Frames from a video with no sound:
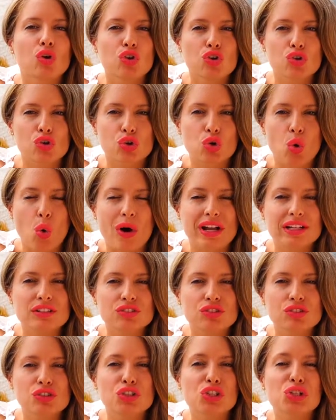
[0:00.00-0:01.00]
you're going
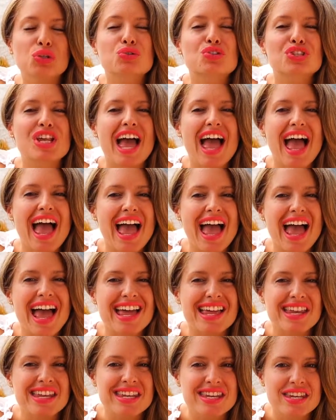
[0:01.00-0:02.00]
to use
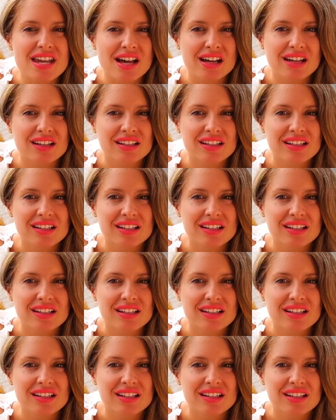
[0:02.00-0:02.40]
N.